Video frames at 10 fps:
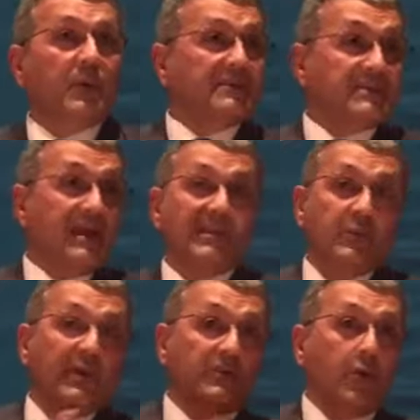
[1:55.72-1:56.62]
sadly
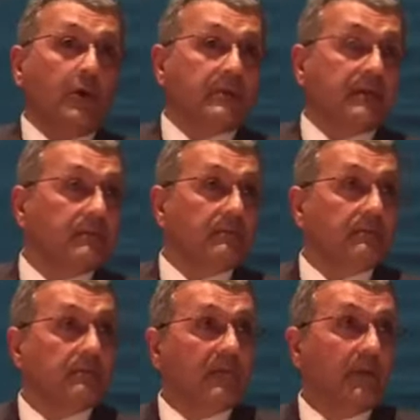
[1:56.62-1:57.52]
we get called in,
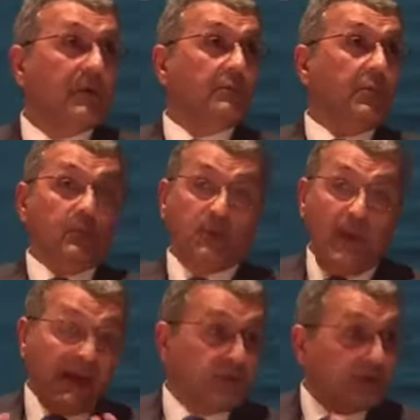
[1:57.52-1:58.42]
and we
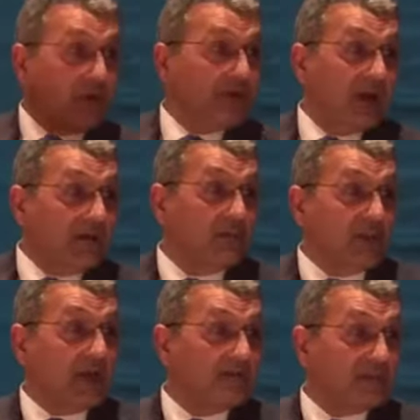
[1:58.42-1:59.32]
actually turn down a
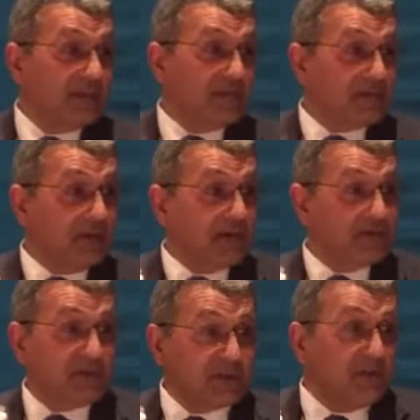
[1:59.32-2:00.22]
lot of these investigations
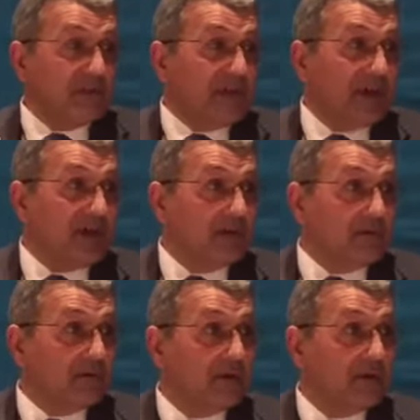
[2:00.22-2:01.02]
because we just can't handle